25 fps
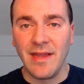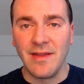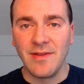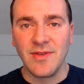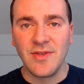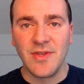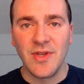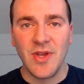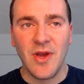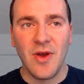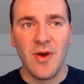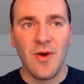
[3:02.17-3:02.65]

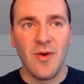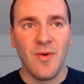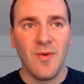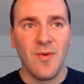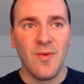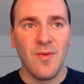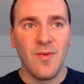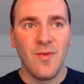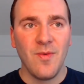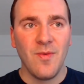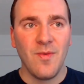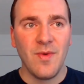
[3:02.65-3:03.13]
So,
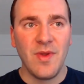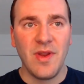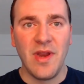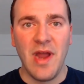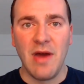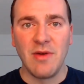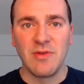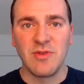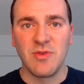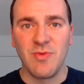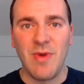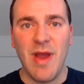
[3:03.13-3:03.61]
I
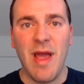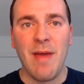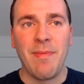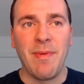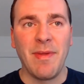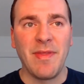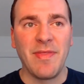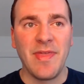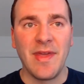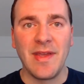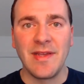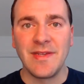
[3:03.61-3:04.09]
was wrapping
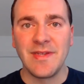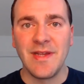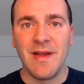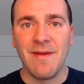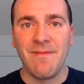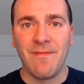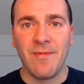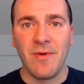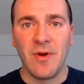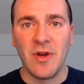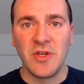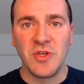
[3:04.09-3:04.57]
things up
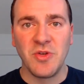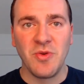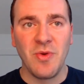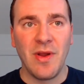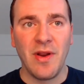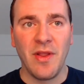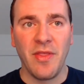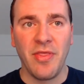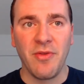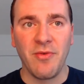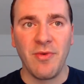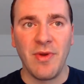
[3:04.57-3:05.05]
for a 2 out
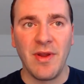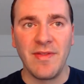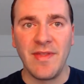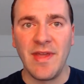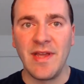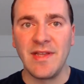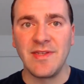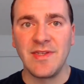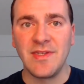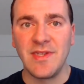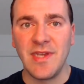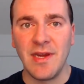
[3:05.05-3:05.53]
of 3 in
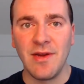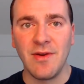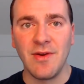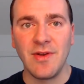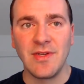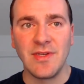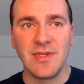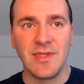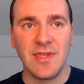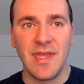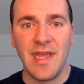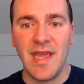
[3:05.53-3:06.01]
that
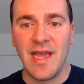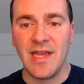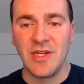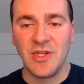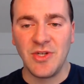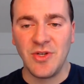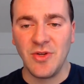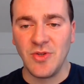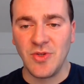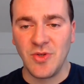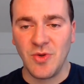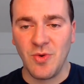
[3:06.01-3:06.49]
series, and the
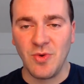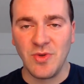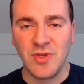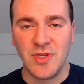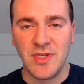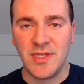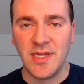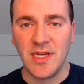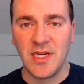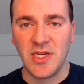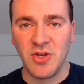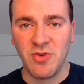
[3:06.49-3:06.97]
Astros scored
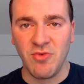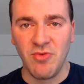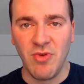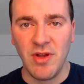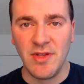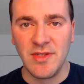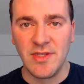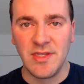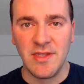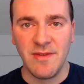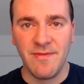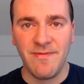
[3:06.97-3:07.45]
6
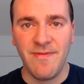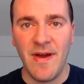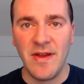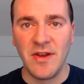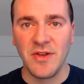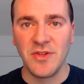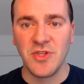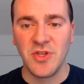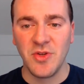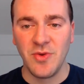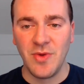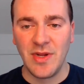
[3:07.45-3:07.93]
runs in the final
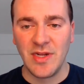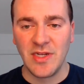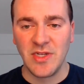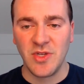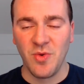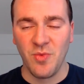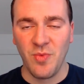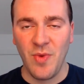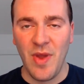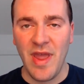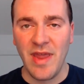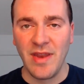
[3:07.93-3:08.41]
2 innings to
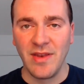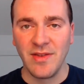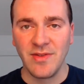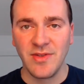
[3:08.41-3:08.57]
win.